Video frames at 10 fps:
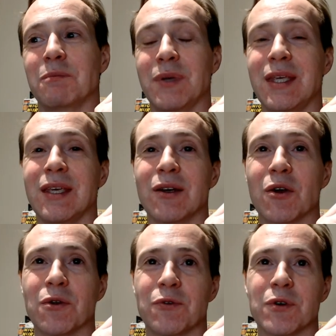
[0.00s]
be
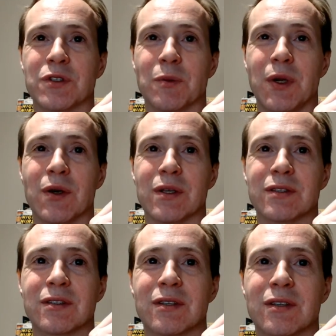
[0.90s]
her first appearance.